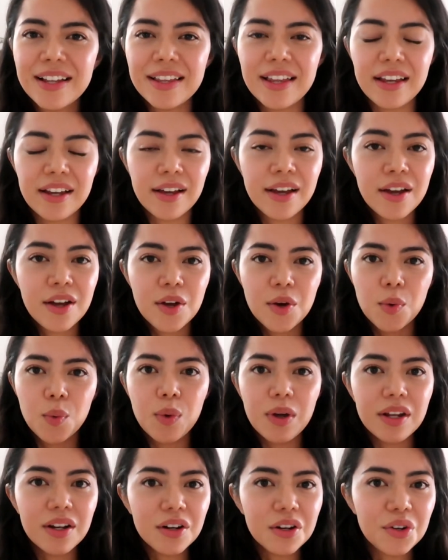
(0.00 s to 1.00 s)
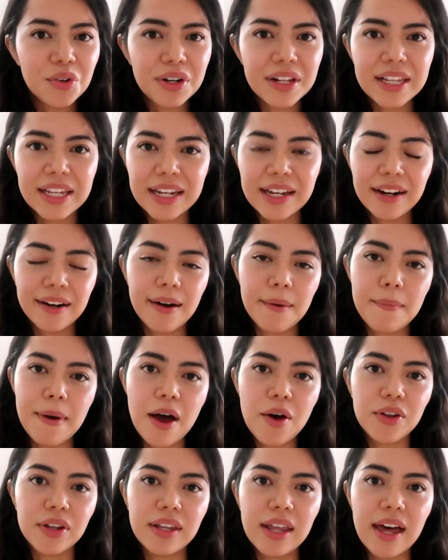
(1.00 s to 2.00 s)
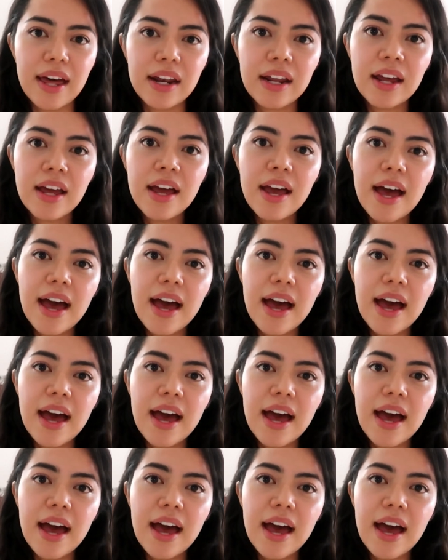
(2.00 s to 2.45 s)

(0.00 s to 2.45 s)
Like, we don't really care about that.